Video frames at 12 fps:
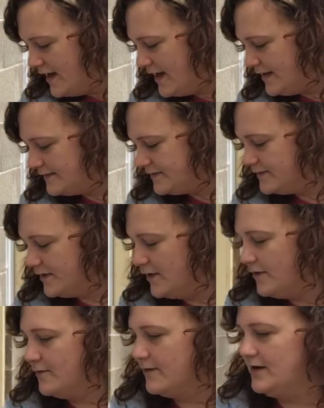and
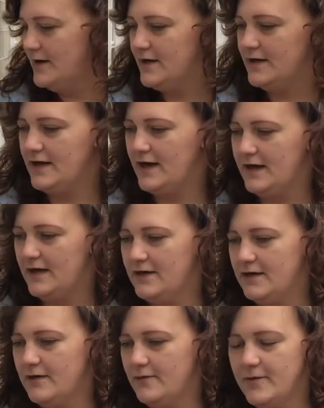so
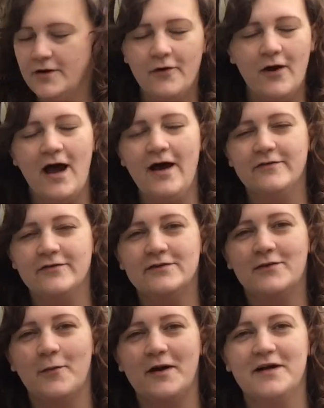we don't have a
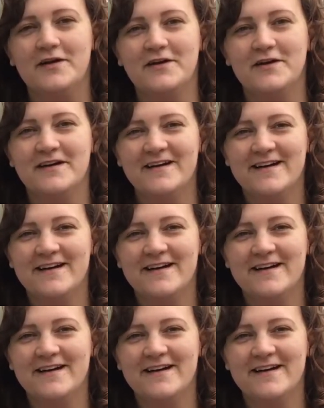square